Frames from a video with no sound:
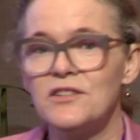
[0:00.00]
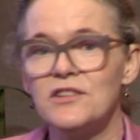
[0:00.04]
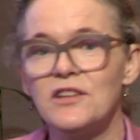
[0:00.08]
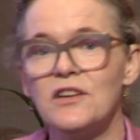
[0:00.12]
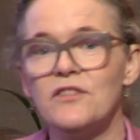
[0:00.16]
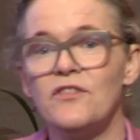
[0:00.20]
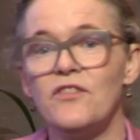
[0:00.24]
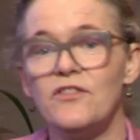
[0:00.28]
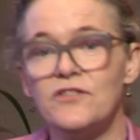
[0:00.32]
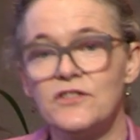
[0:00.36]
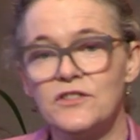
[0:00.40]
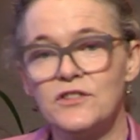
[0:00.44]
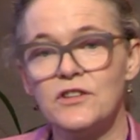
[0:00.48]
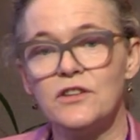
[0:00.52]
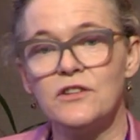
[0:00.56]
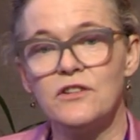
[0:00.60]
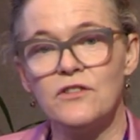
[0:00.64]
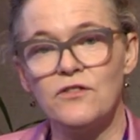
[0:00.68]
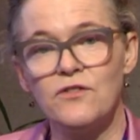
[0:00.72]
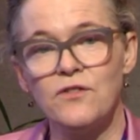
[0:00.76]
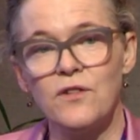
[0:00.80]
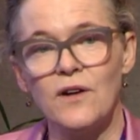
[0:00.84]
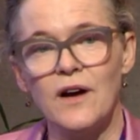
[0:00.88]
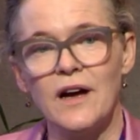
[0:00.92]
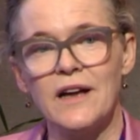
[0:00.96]
to, to
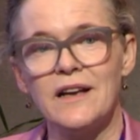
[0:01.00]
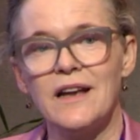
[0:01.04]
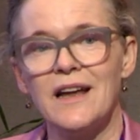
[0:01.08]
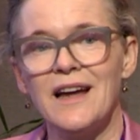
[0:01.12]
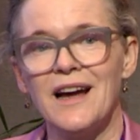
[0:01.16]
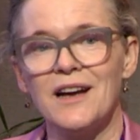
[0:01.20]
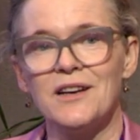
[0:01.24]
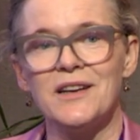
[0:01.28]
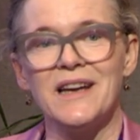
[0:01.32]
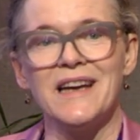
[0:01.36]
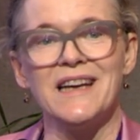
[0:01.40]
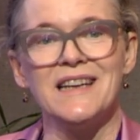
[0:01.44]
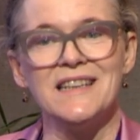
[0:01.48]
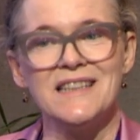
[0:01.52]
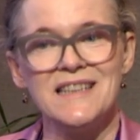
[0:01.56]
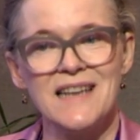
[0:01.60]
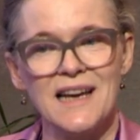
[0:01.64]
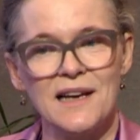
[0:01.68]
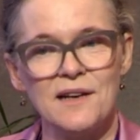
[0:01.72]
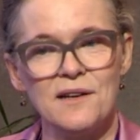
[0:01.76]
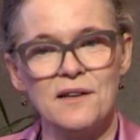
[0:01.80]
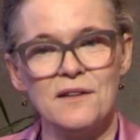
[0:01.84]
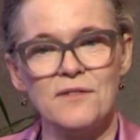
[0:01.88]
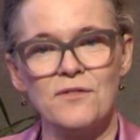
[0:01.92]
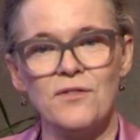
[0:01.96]
define how to
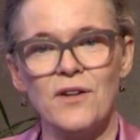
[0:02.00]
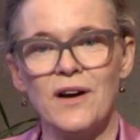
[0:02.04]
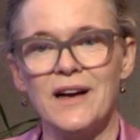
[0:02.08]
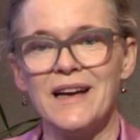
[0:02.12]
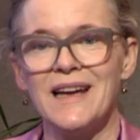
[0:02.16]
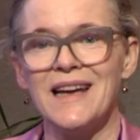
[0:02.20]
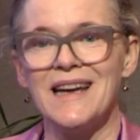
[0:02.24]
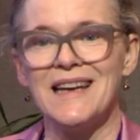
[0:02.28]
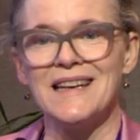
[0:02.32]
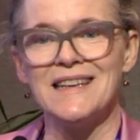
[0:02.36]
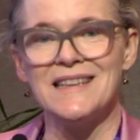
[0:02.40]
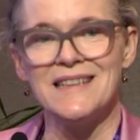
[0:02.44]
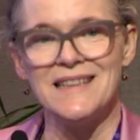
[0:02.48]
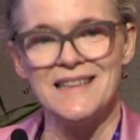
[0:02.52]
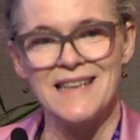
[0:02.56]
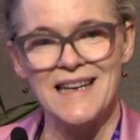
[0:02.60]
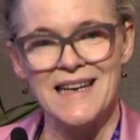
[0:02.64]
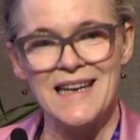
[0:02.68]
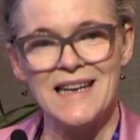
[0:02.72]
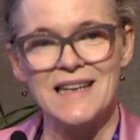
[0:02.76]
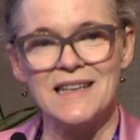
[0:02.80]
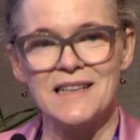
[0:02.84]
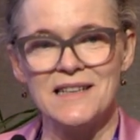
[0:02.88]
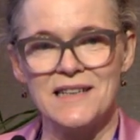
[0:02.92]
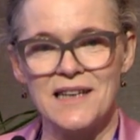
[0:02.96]
intensify and
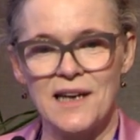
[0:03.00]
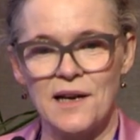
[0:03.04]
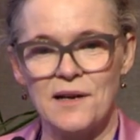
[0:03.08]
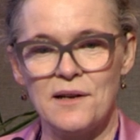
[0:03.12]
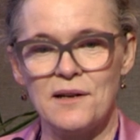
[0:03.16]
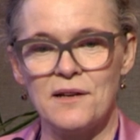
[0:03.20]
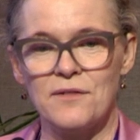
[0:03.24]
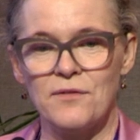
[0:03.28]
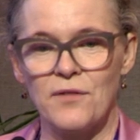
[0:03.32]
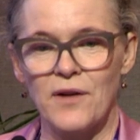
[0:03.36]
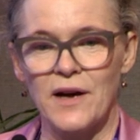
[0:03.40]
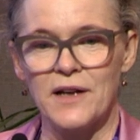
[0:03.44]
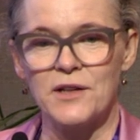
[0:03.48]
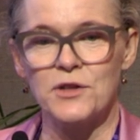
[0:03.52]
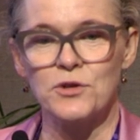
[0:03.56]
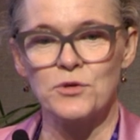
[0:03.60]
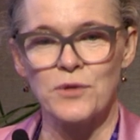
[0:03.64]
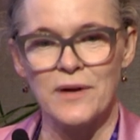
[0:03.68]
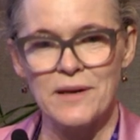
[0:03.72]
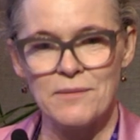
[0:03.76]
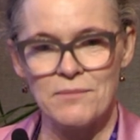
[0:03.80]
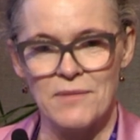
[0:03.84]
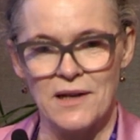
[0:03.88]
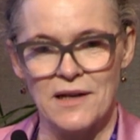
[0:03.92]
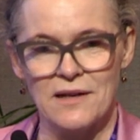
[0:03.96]
de intensify
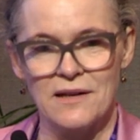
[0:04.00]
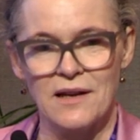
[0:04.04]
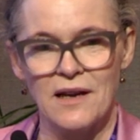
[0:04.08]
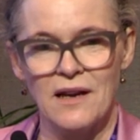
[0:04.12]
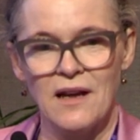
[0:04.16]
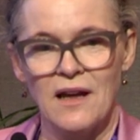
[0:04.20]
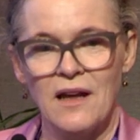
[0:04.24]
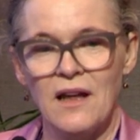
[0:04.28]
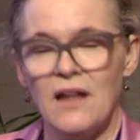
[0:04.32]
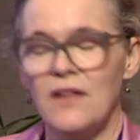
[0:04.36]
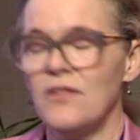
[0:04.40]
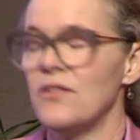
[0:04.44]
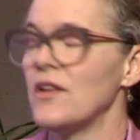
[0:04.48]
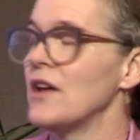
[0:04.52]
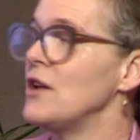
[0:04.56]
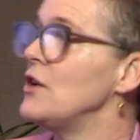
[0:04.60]
treatment. They